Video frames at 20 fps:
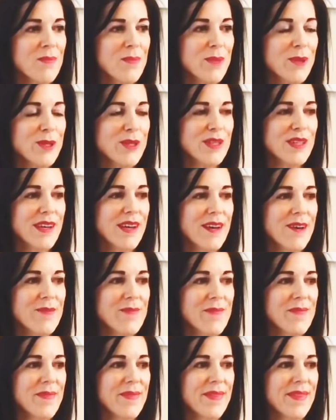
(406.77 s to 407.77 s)
But
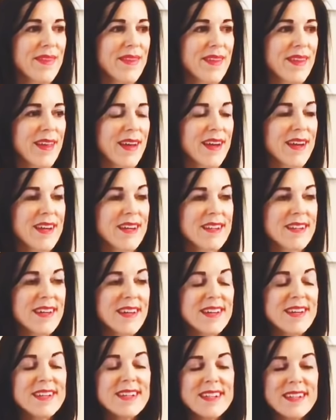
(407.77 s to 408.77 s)

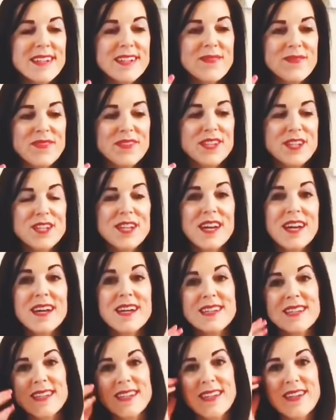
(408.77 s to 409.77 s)
I could just
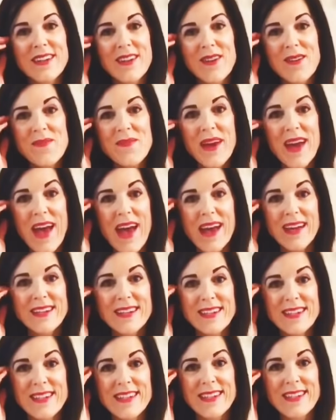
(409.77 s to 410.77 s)
visualise it, you know, in my head.
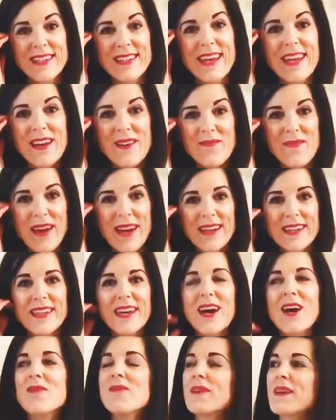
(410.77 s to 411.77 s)
I could see it made
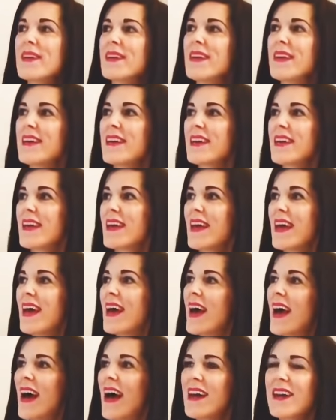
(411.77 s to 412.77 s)
up, and
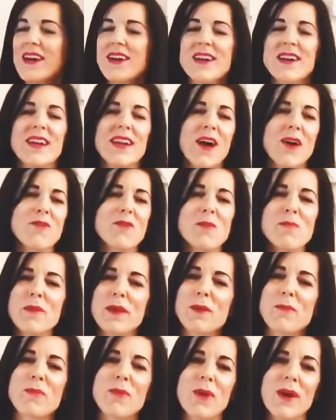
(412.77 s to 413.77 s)
I love a
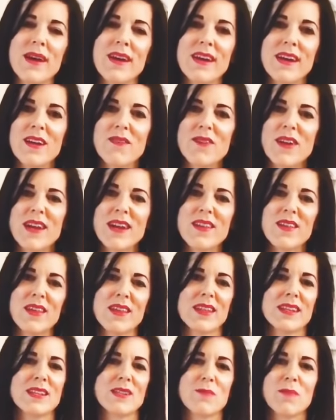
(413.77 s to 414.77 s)
big print. I love
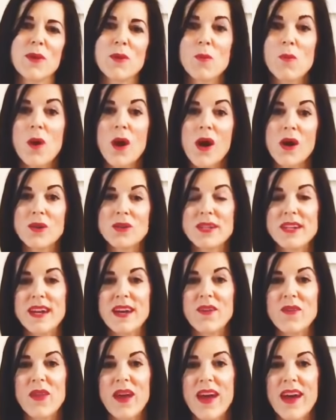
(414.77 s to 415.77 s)
anything that's a bit wild and
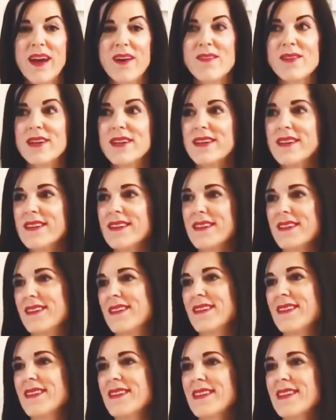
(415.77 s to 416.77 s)
out there, and
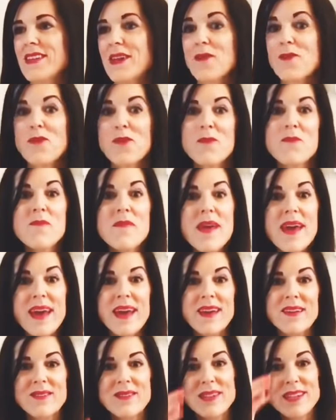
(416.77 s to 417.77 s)
so for
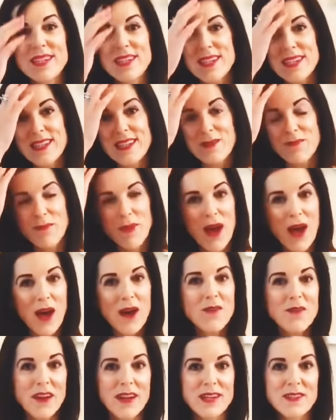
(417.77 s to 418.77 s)
me it was just a
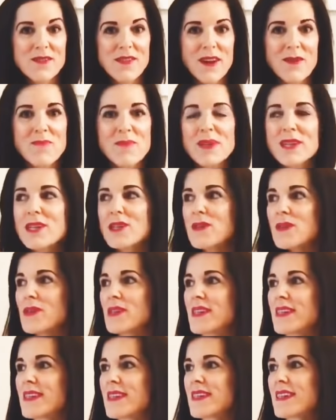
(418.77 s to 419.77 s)
perfect fabric
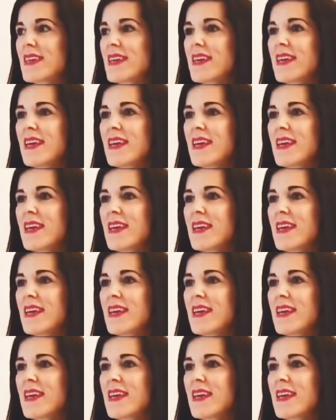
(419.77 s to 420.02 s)
choice.